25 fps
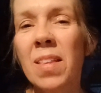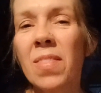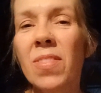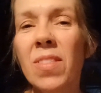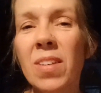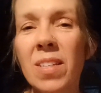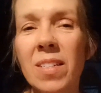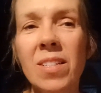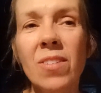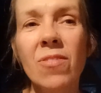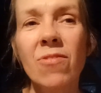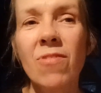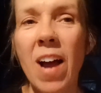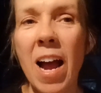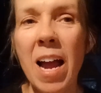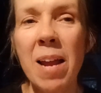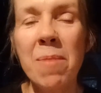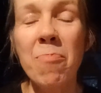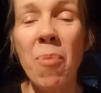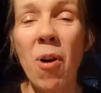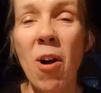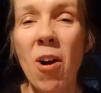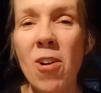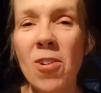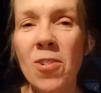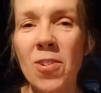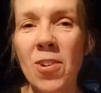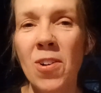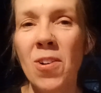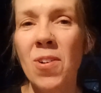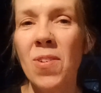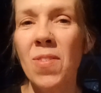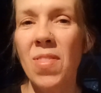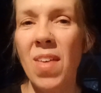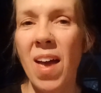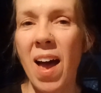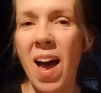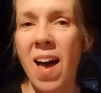The divine
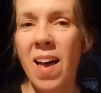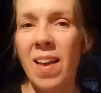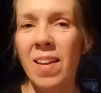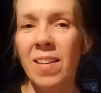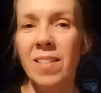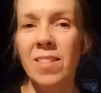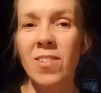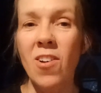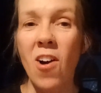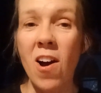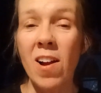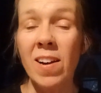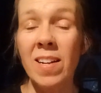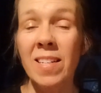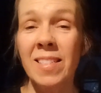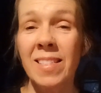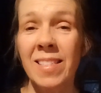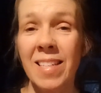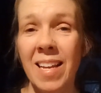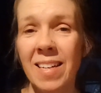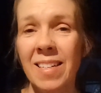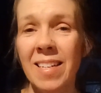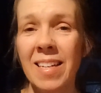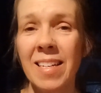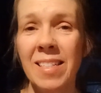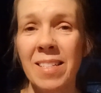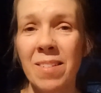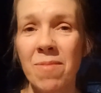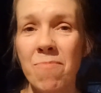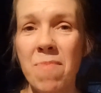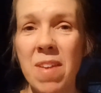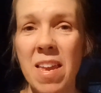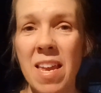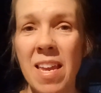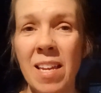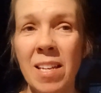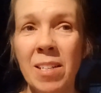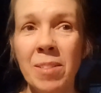partner that God is sending to
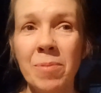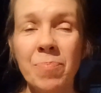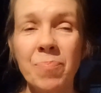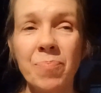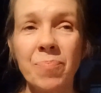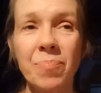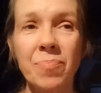me